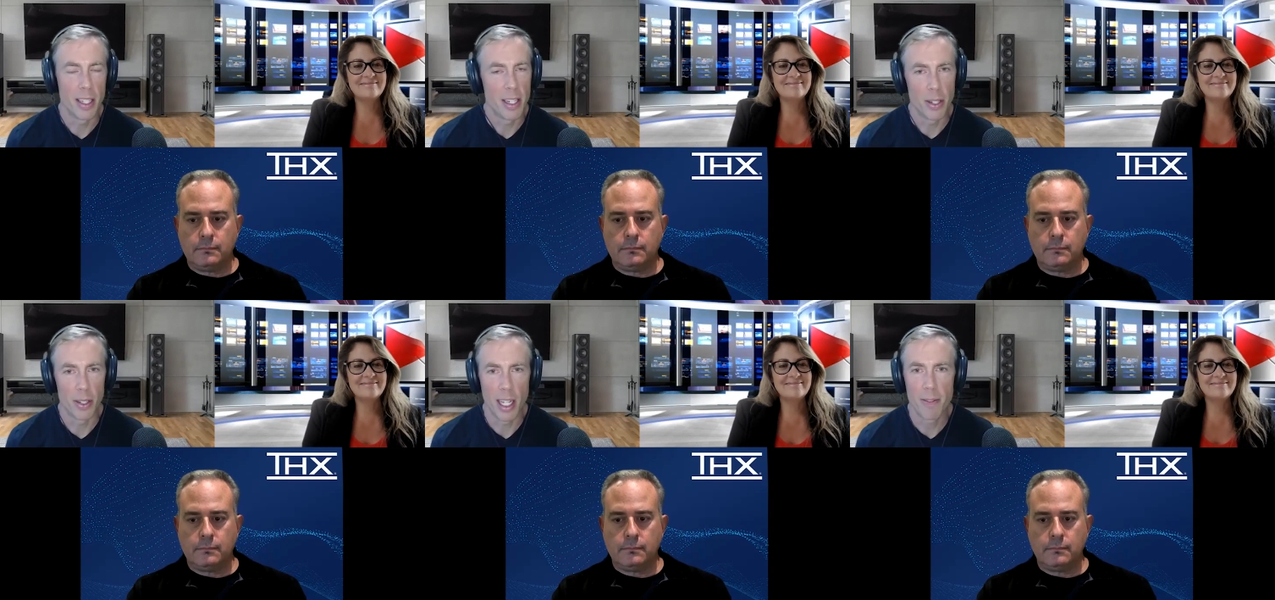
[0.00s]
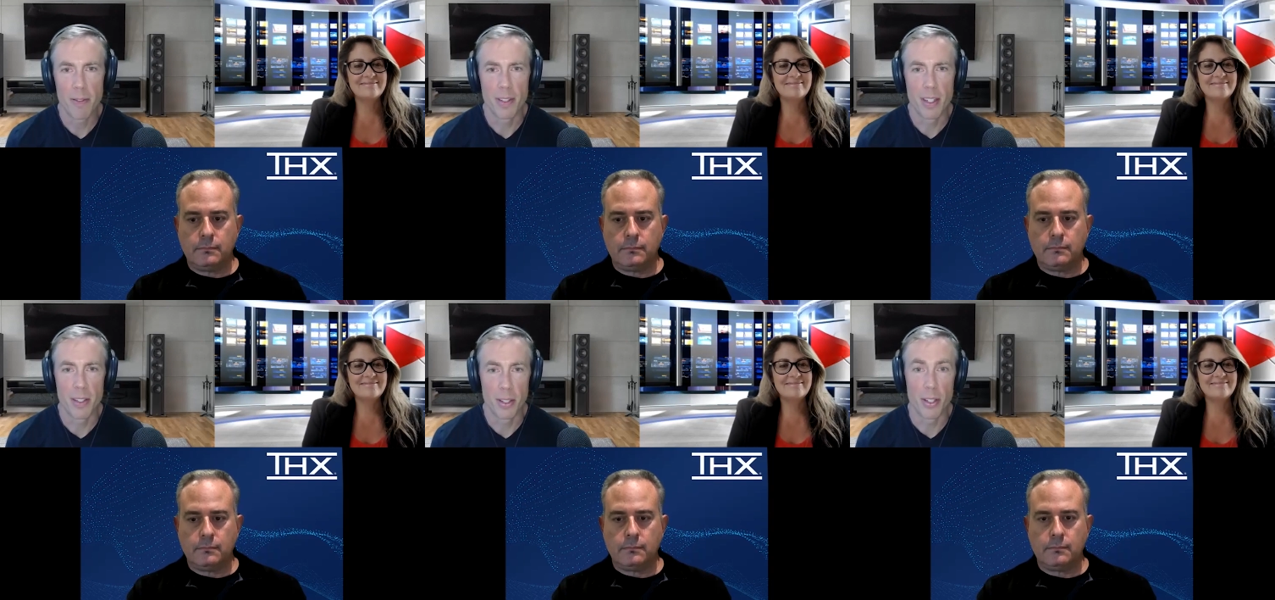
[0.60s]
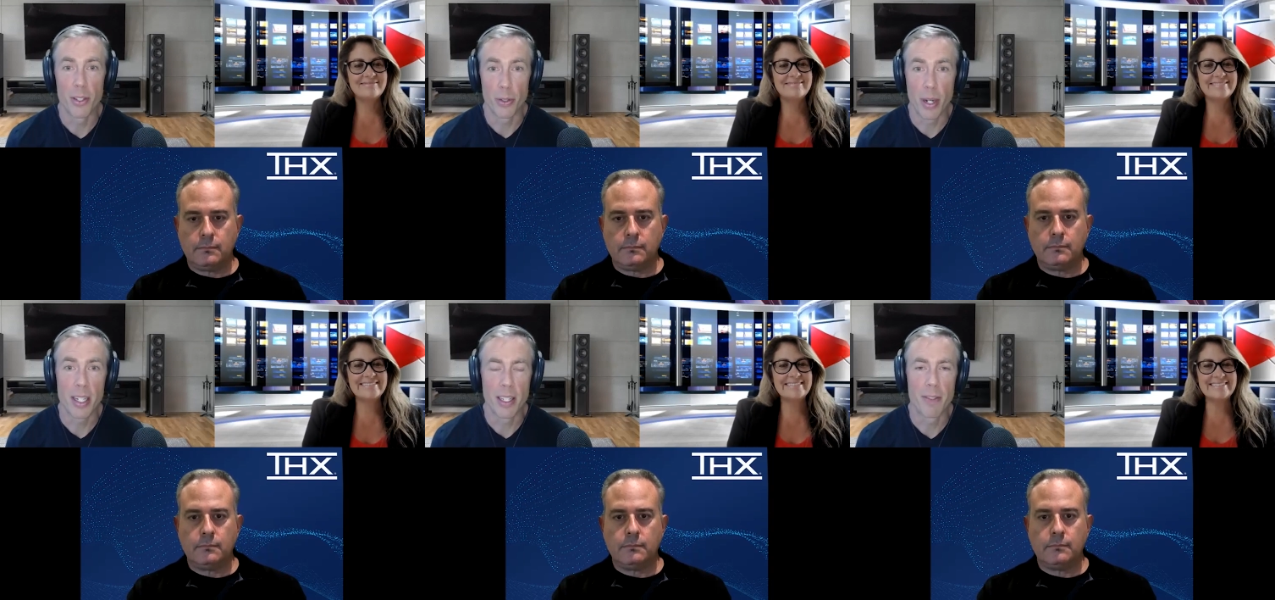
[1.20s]
Speaker 1: in, in your life, it's, it's,
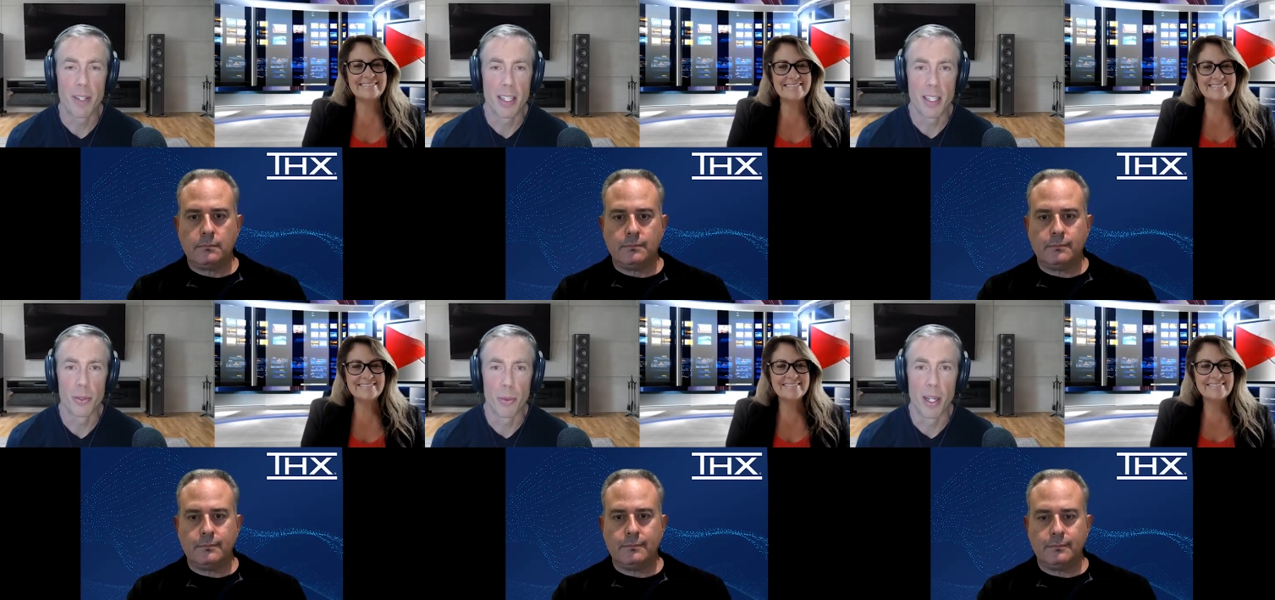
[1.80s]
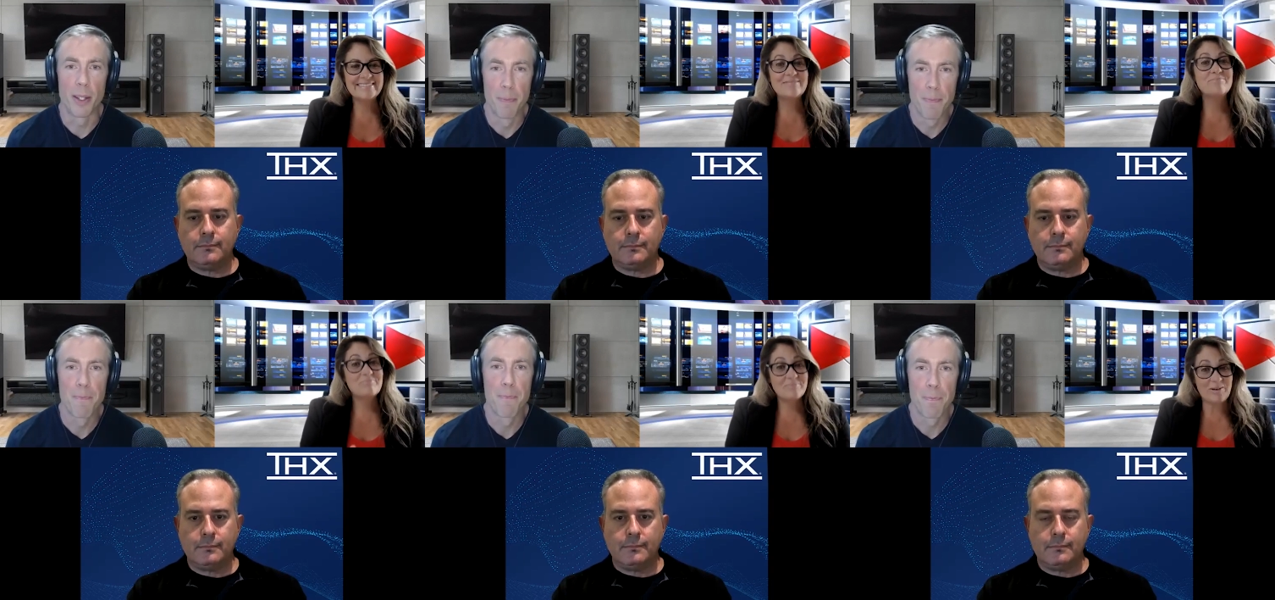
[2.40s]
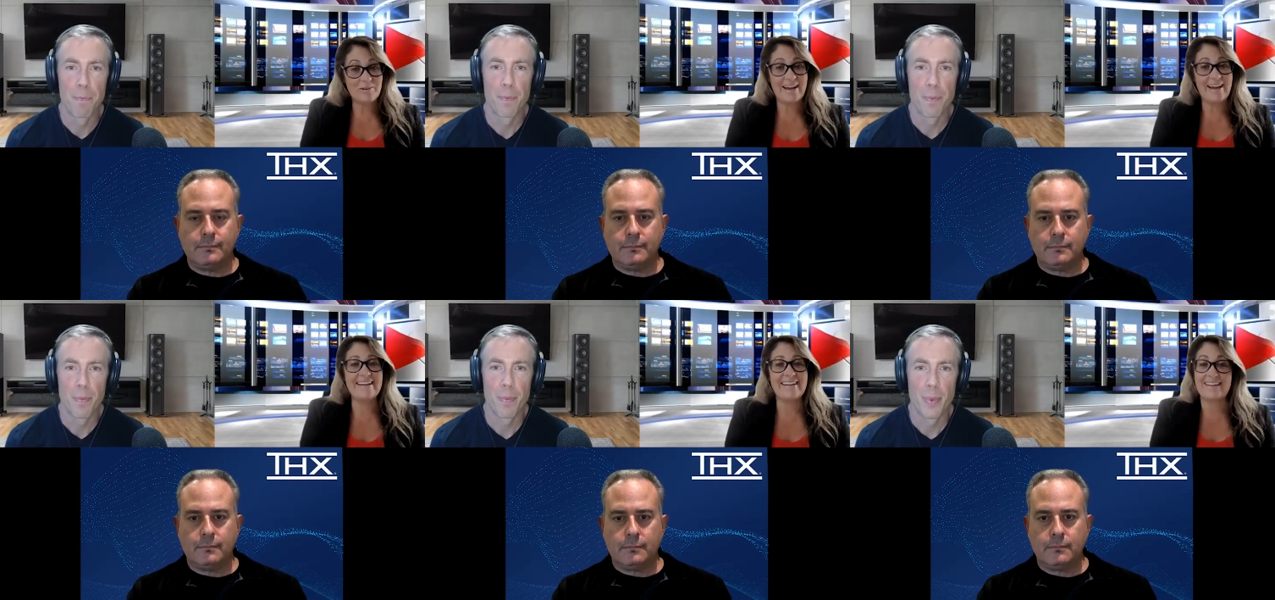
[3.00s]
it's a great gift idea as well.
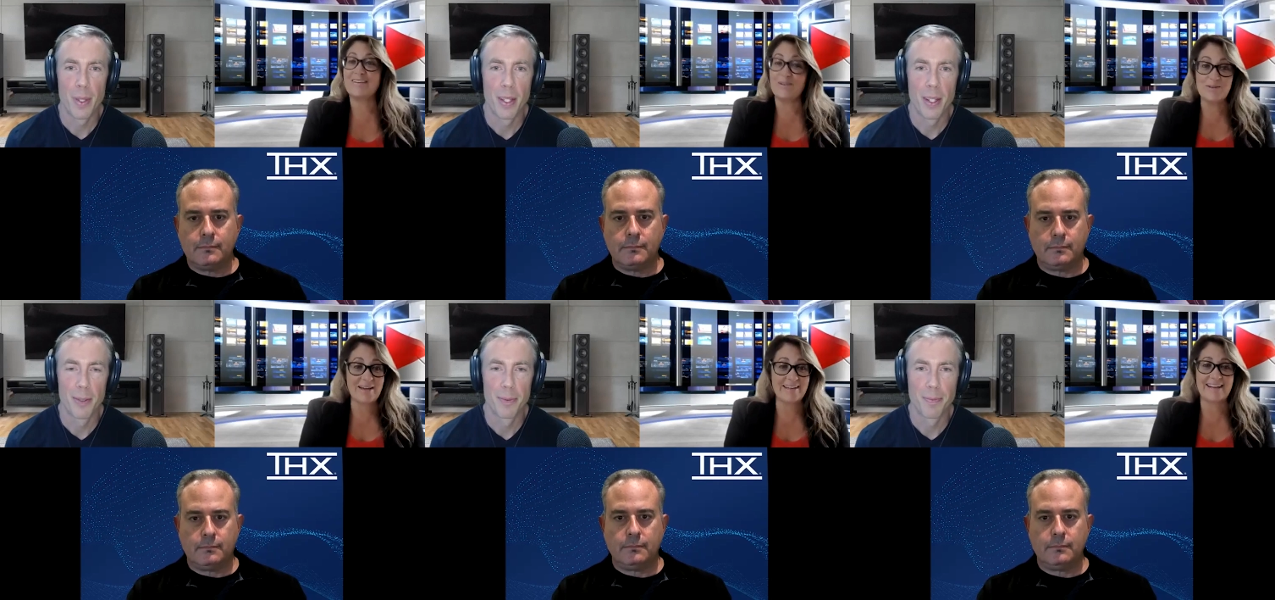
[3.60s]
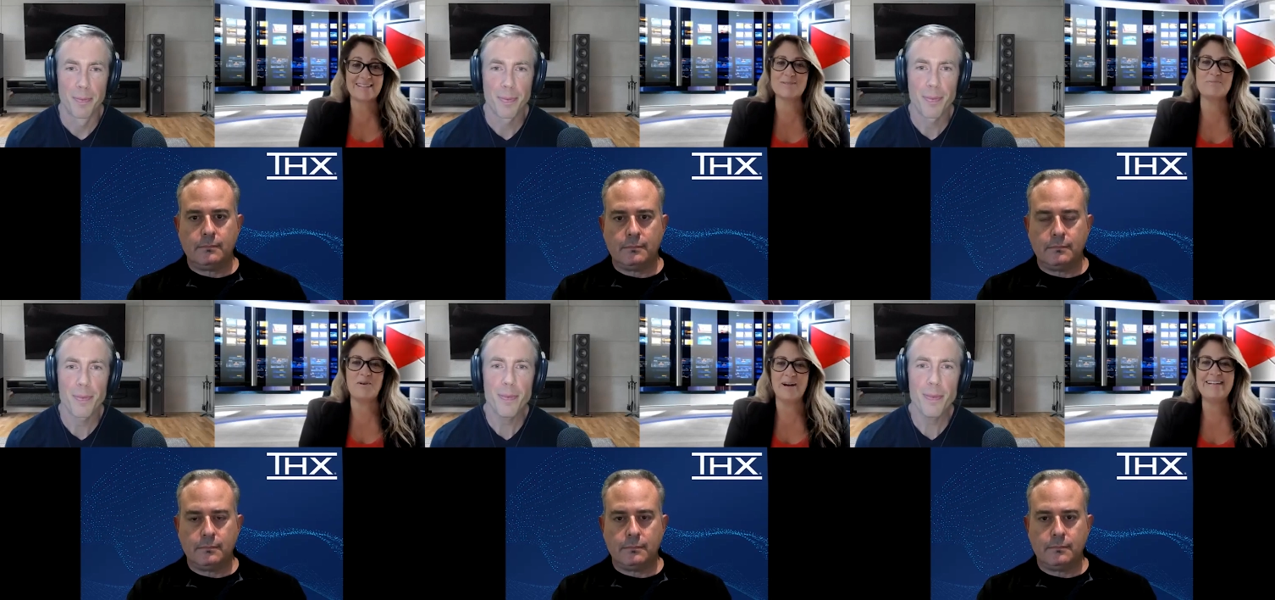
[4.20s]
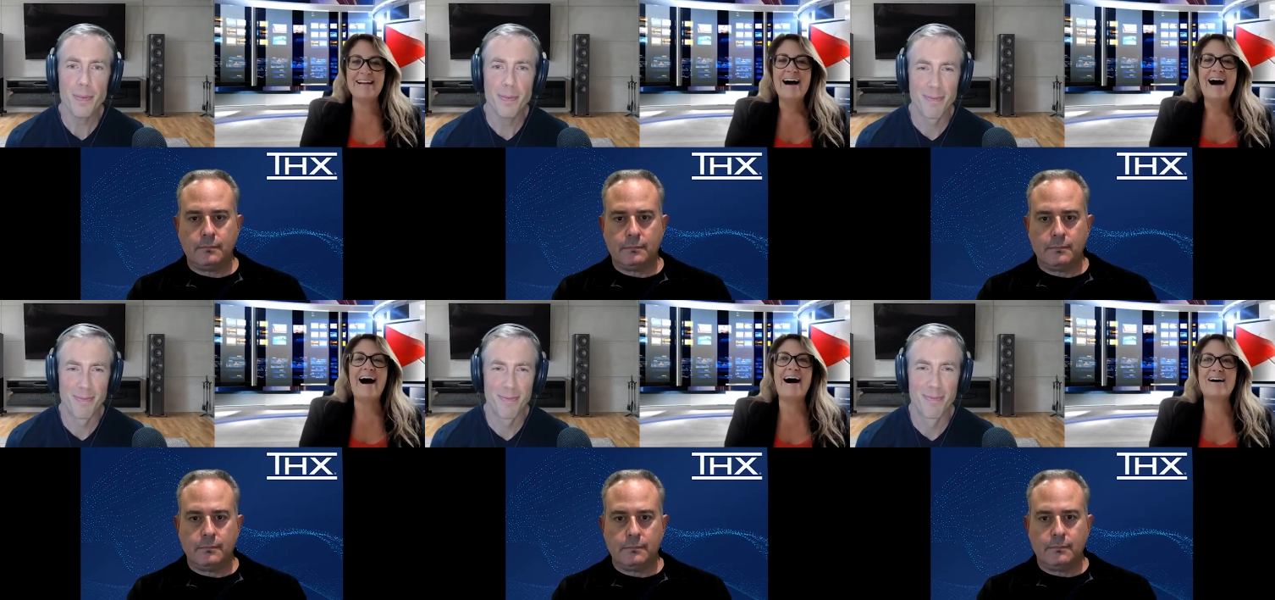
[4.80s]
Speaker 2: Okay, you know, you make an excellent
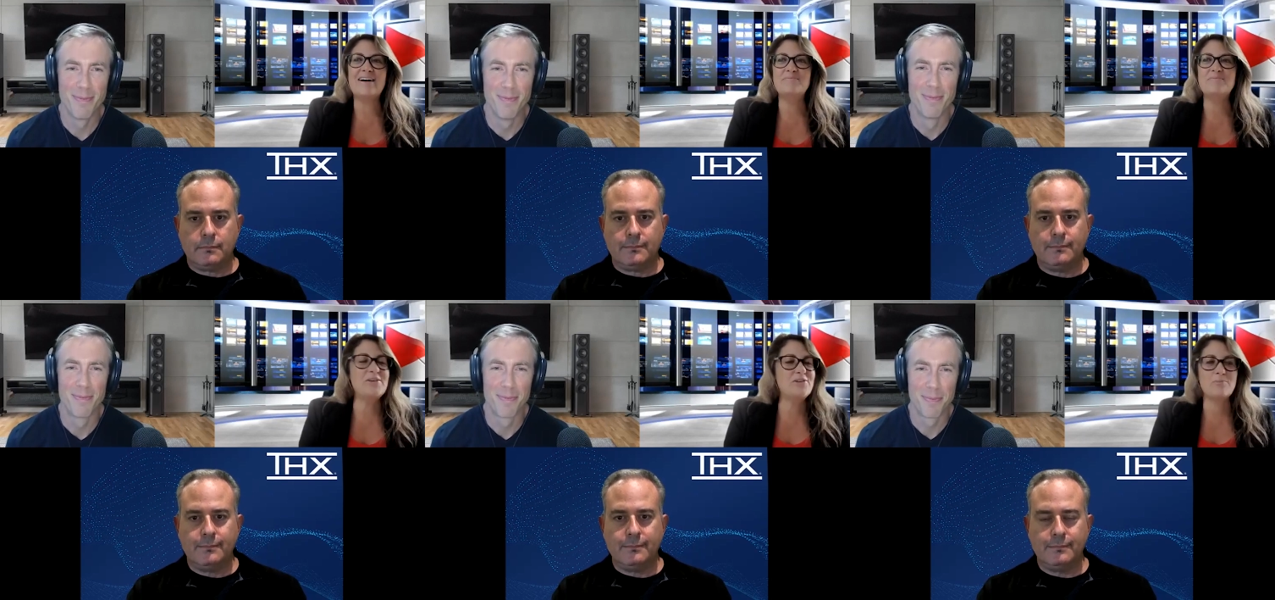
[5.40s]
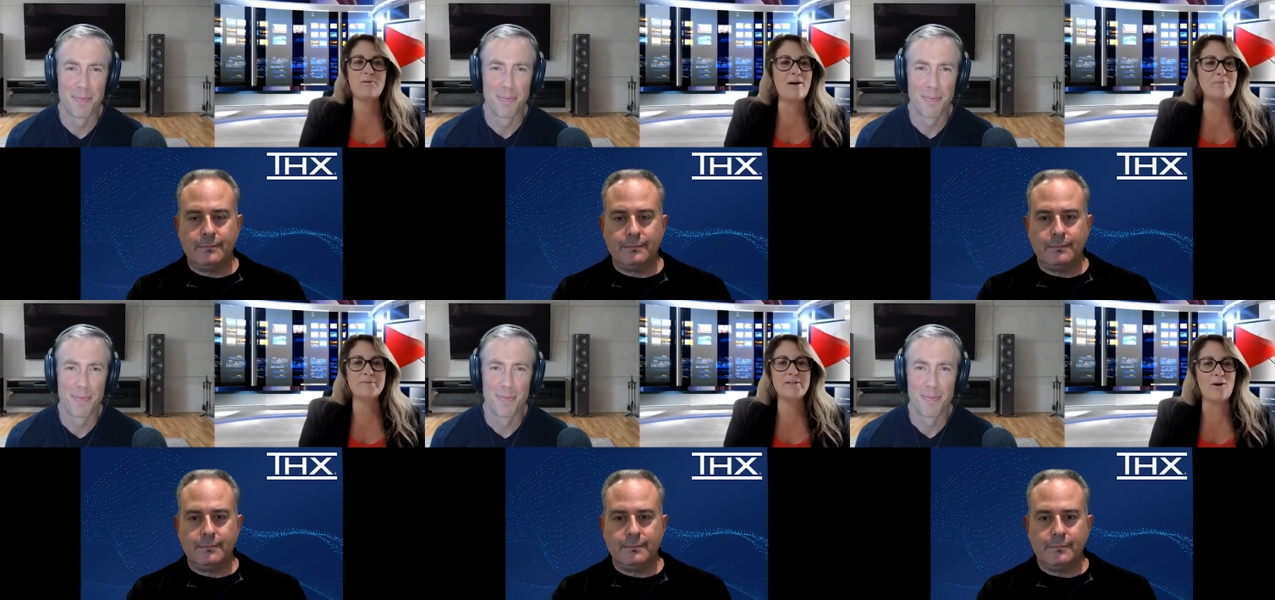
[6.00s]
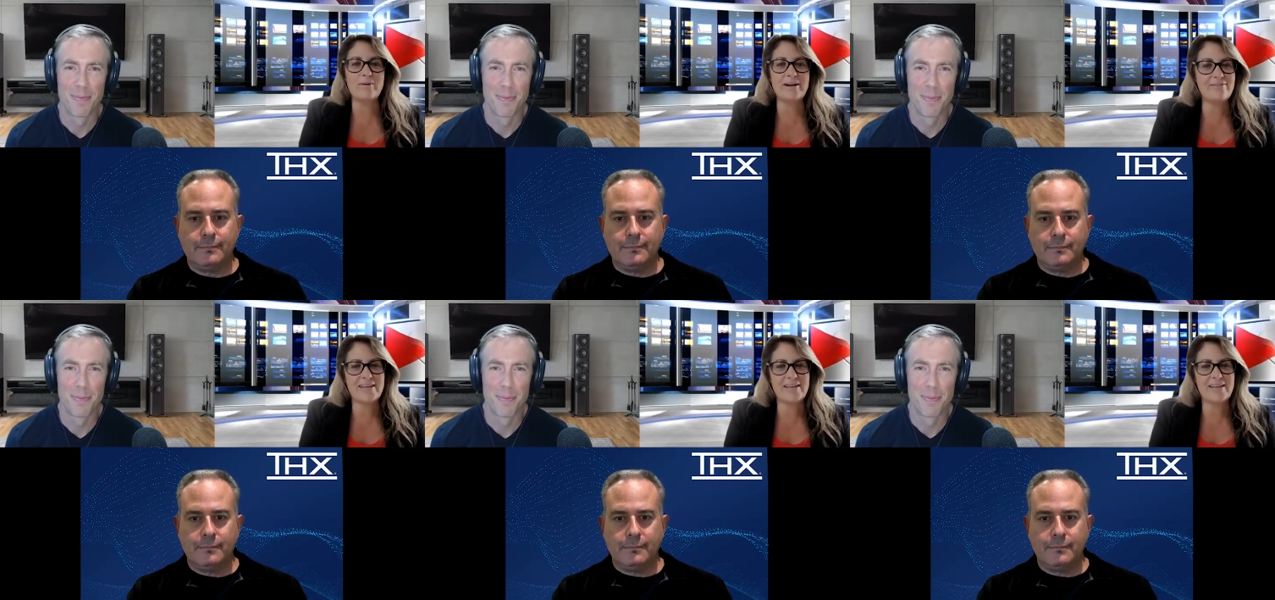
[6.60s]
point. Um, you're probably